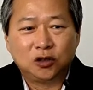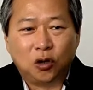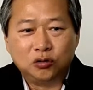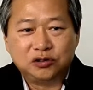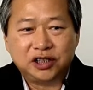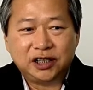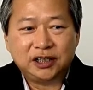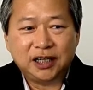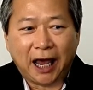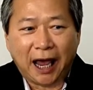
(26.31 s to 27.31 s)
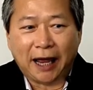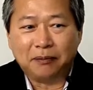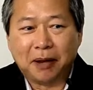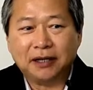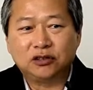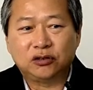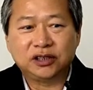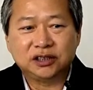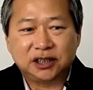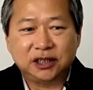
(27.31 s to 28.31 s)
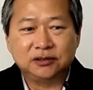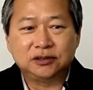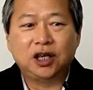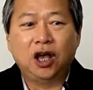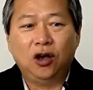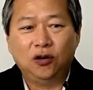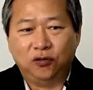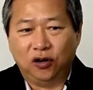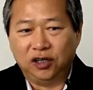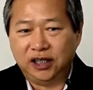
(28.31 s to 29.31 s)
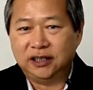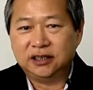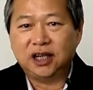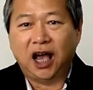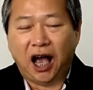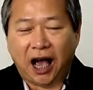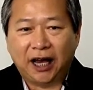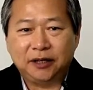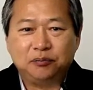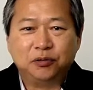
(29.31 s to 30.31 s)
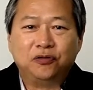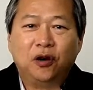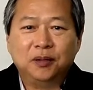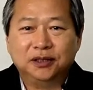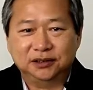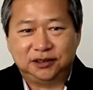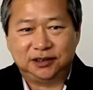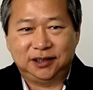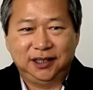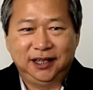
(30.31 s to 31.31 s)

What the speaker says: coaching and mentoring skills for leaders high performance.